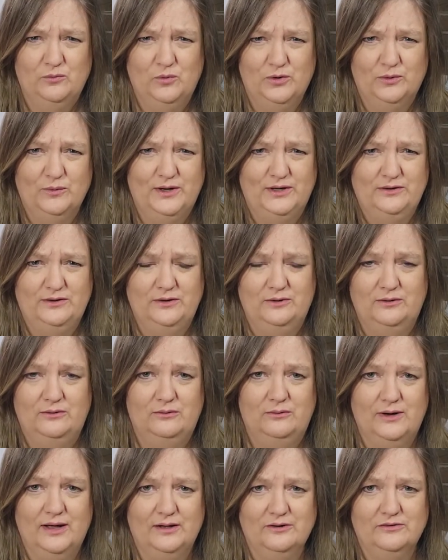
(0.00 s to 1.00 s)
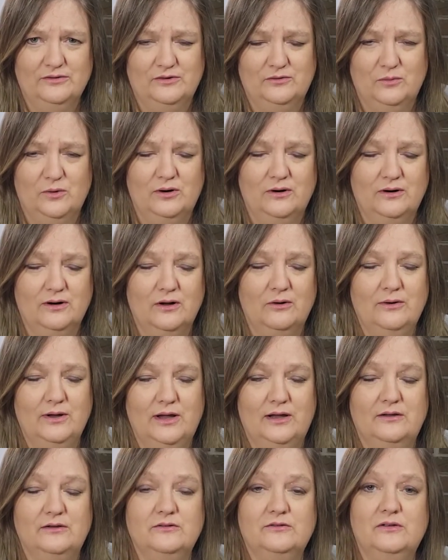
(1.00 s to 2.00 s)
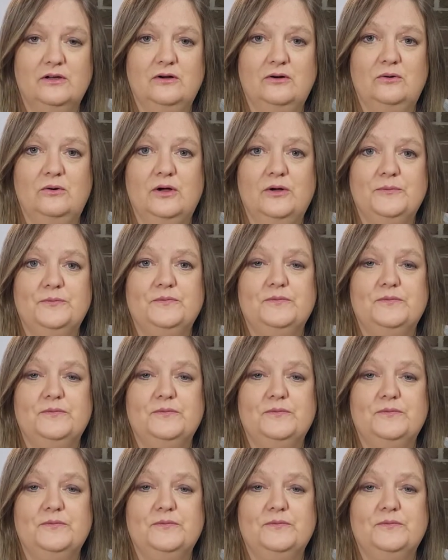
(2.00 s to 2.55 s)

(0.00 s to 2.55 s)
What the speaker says: What do I do? How does this work? Okay, so